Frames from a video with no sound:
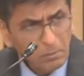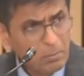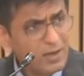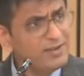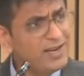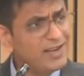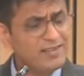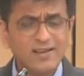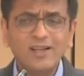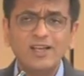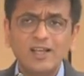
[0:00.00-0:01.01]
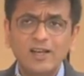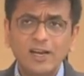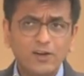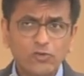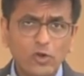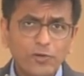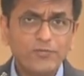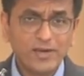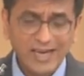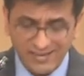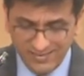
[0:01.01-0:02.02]
But yet, let us not
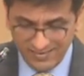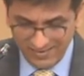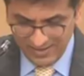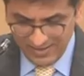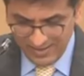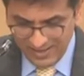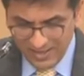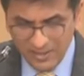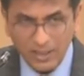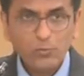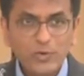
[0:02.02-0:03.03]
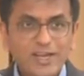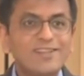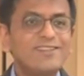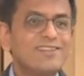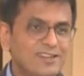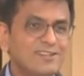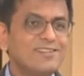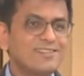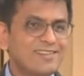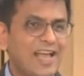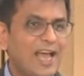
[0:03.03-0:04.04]
forget that we as
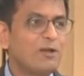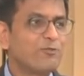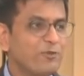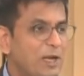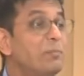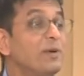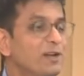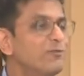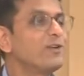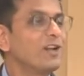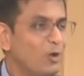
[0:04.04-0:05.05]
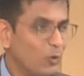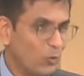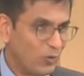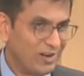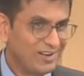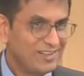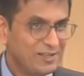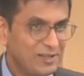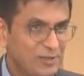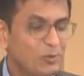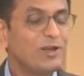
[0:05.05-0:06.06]
judges have a peripheral role,
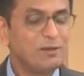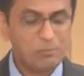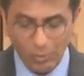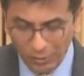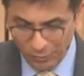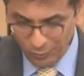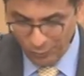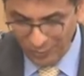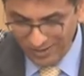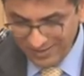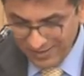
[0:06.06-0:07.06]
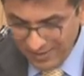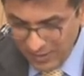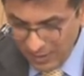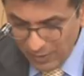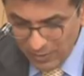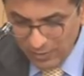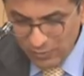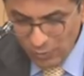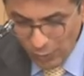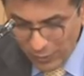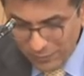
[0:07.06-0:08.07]
though an important role. The
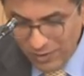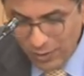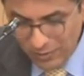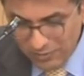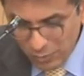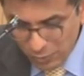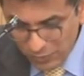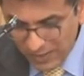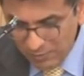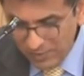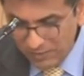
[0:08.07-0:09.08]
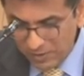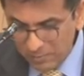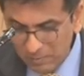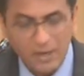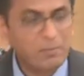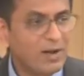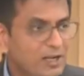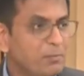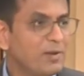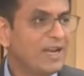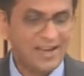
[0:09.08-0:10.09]
story of the Constitution has been written by
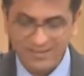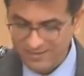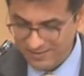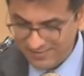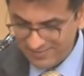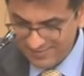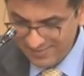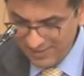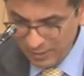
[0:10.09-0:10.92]
multiple actors.